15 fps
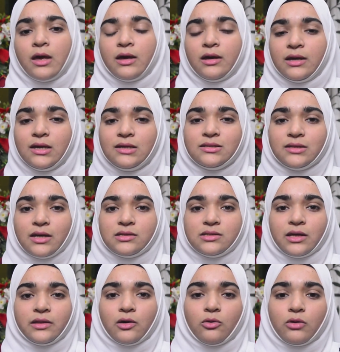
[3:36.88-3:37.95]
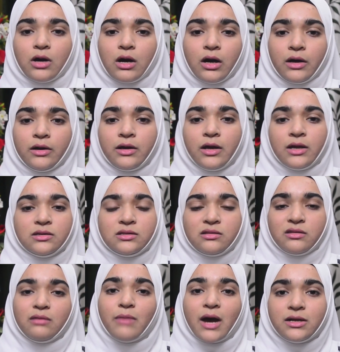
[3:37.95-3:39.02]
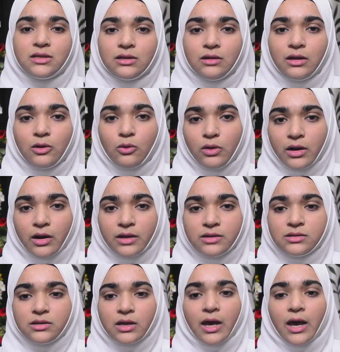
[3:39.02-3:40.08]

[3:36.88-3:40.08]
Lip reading: He says that the Qur'an is thematically organized,